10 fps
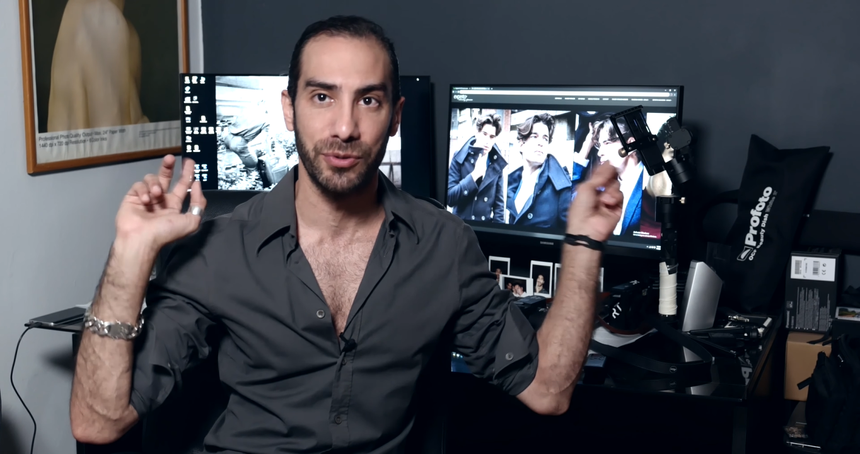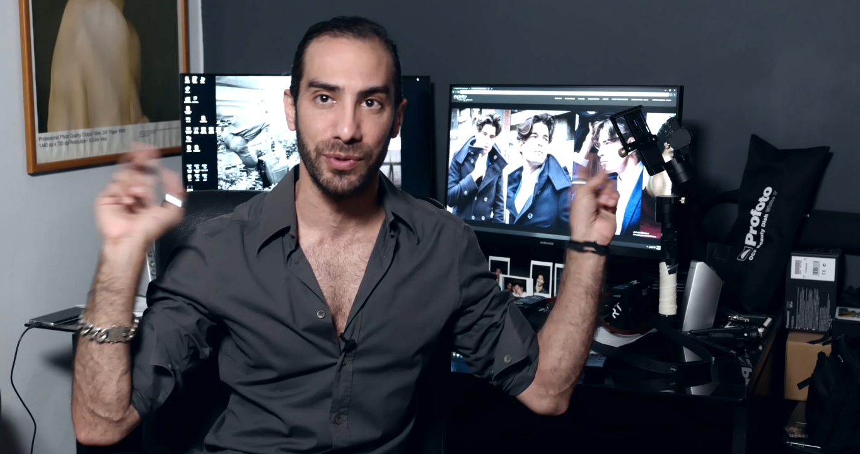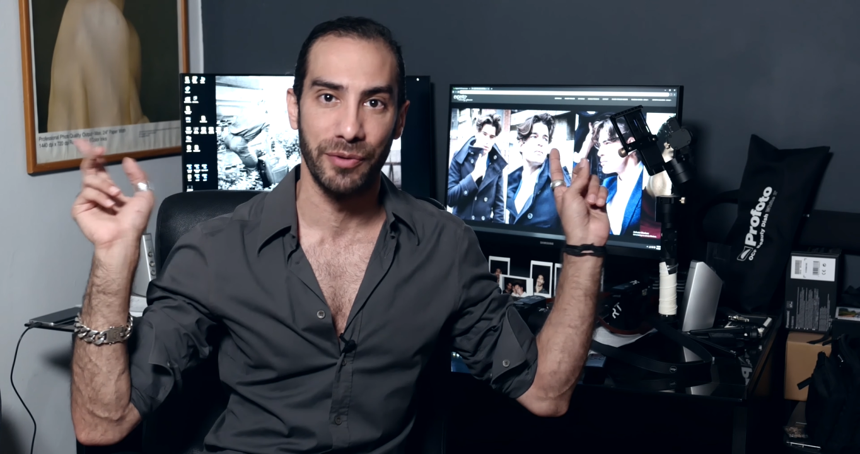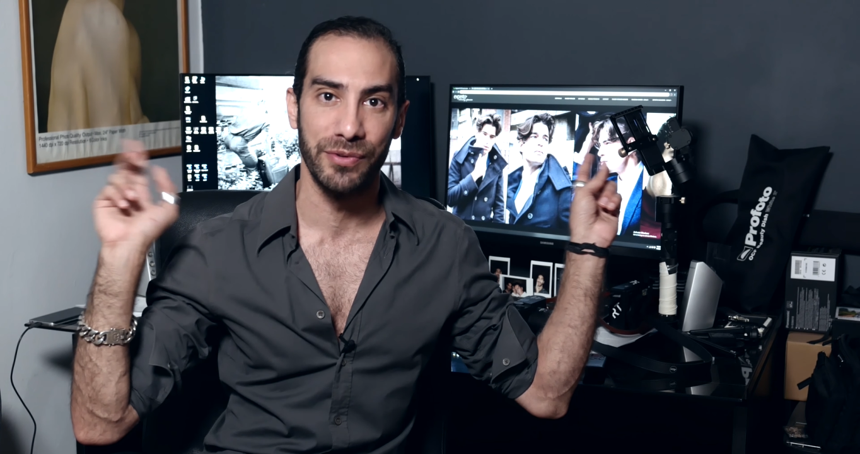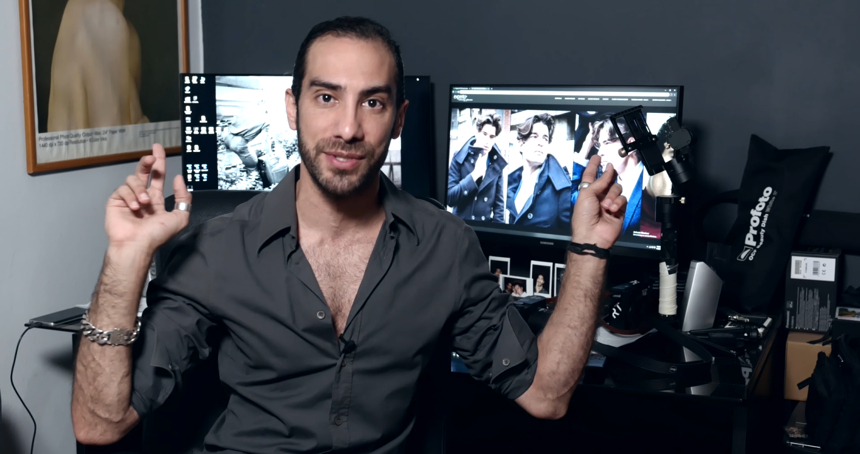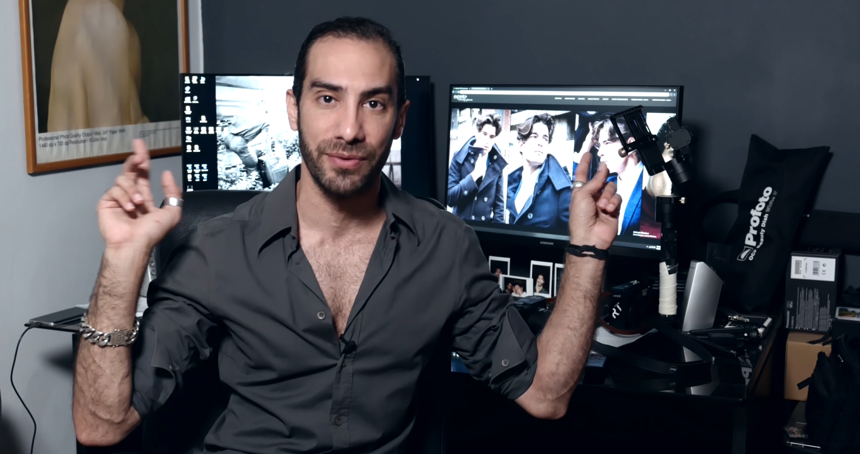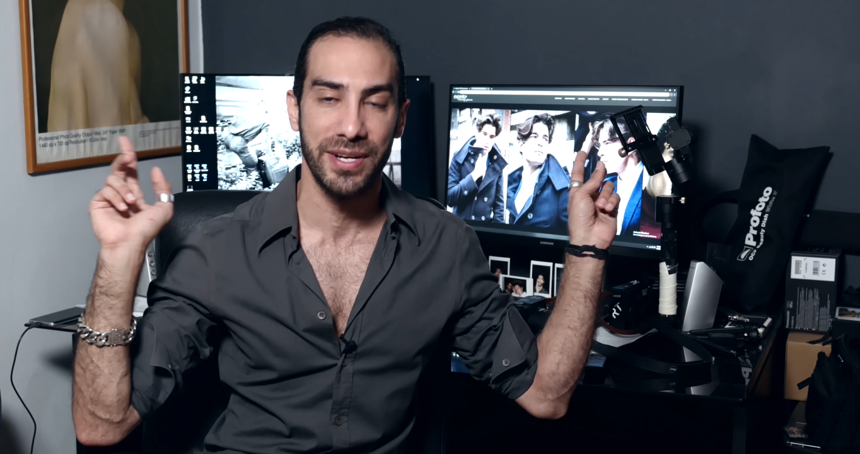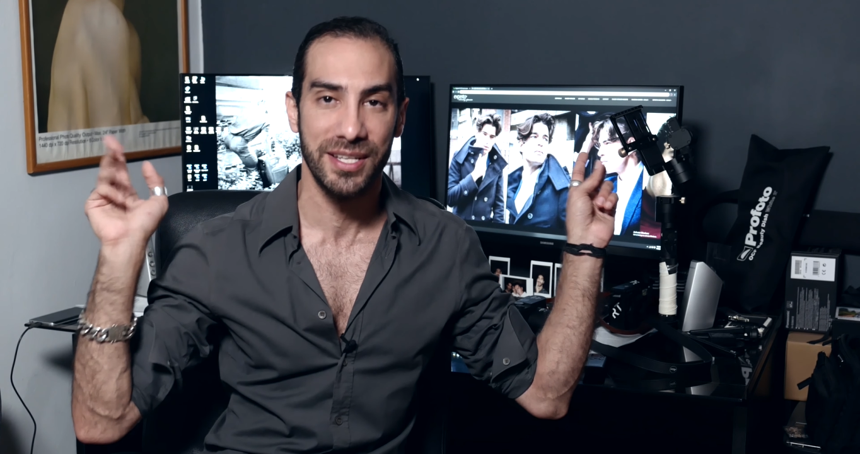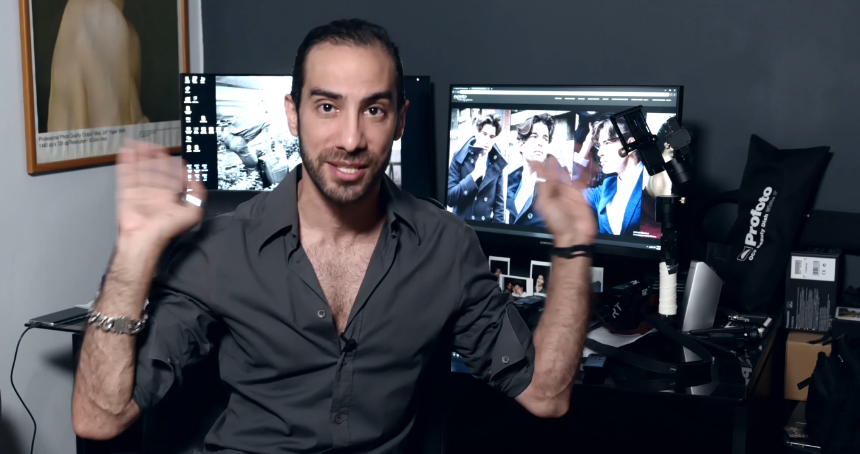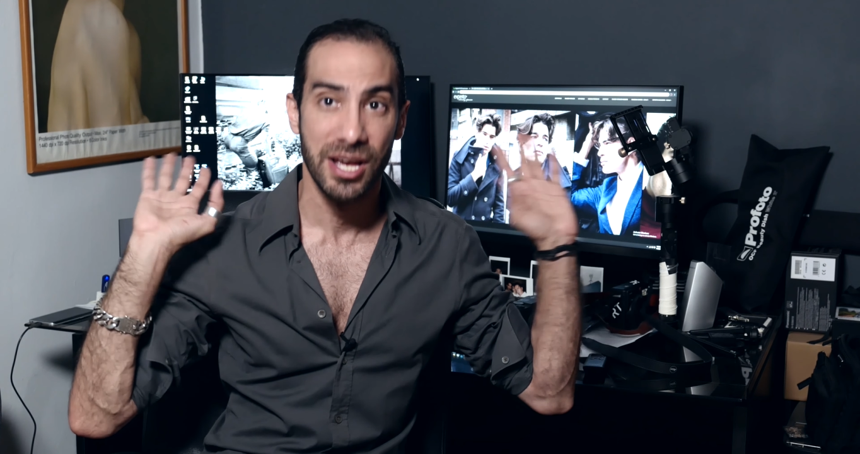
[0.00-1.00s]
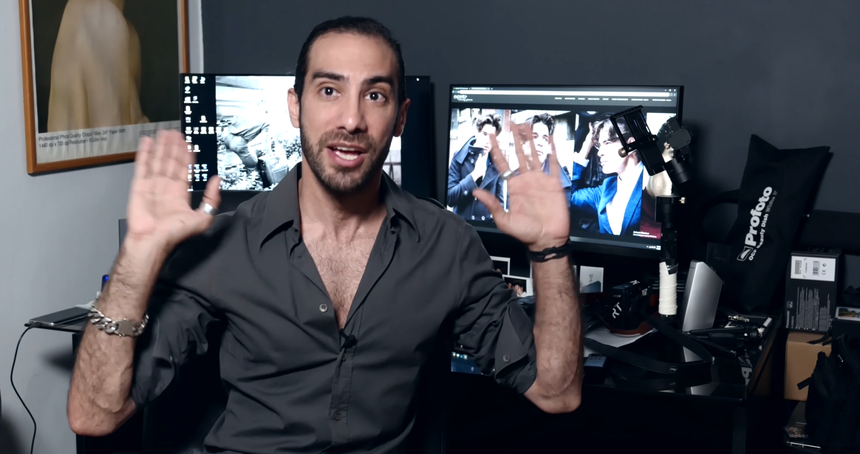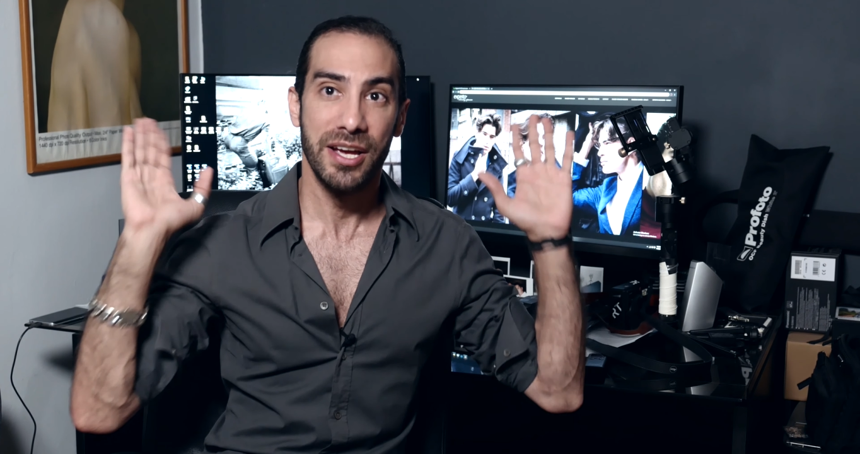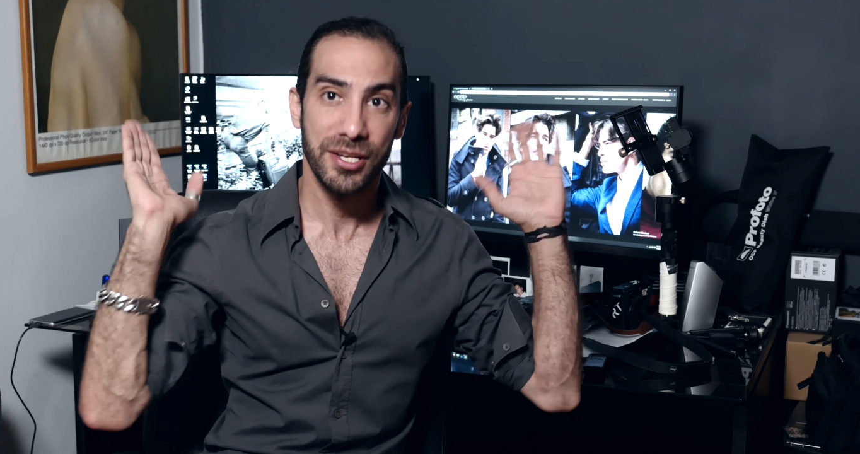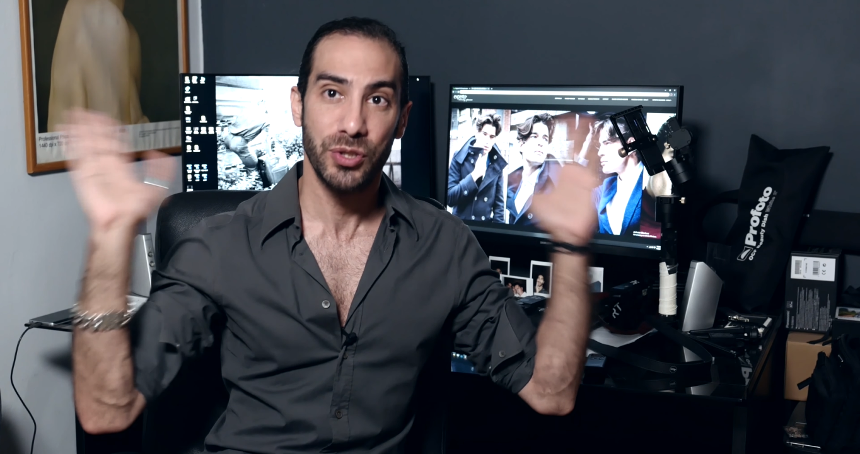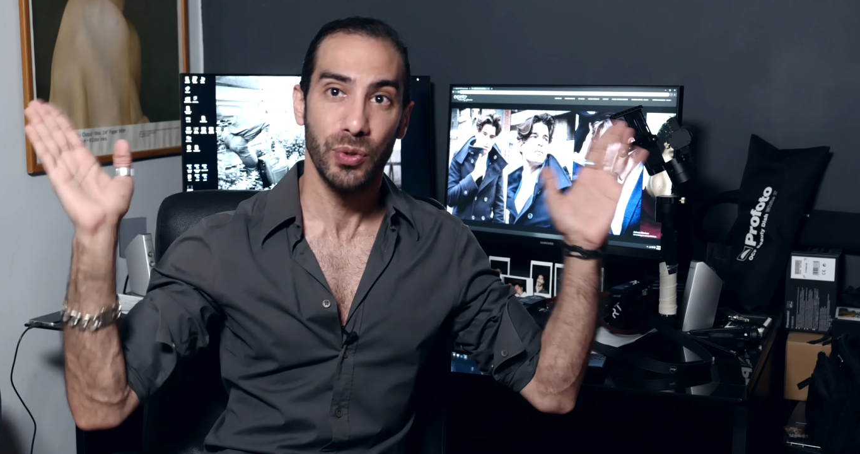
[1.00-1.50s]
two different screens.
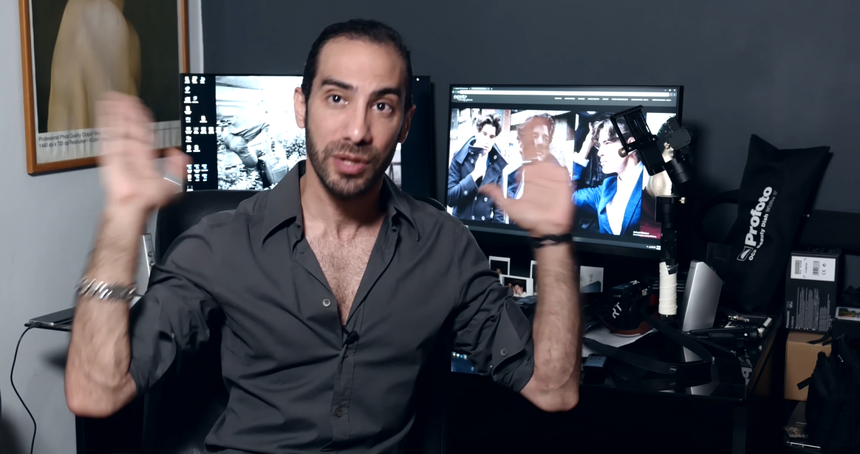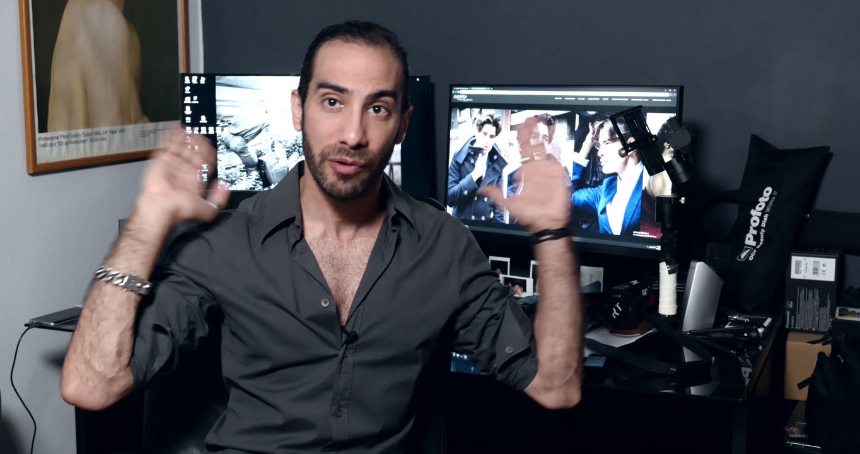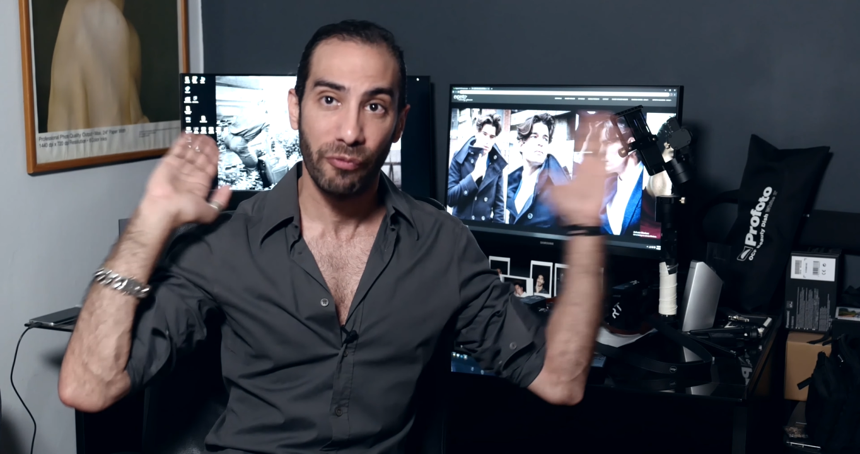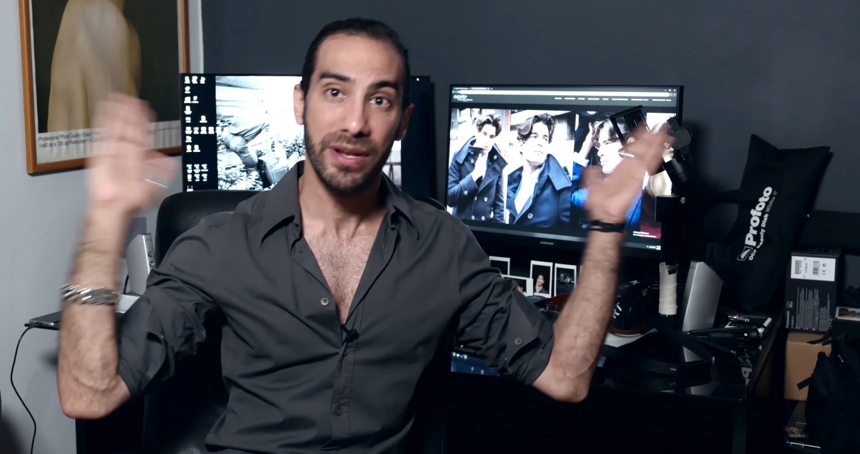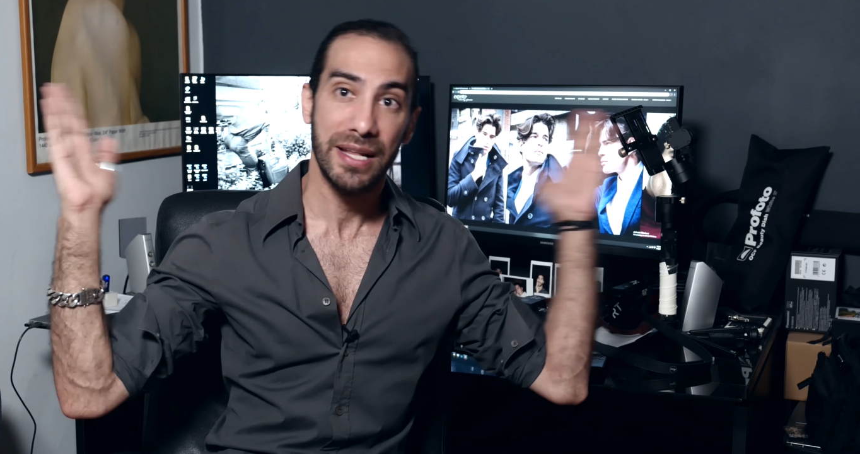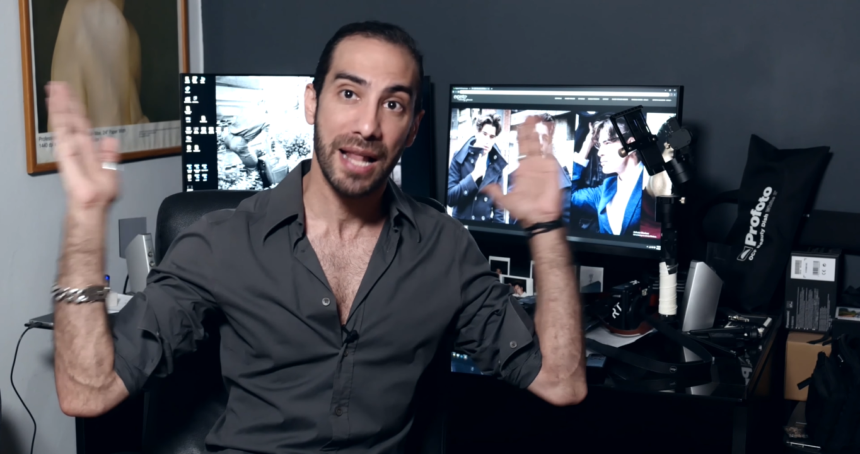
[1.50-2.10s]
It's two different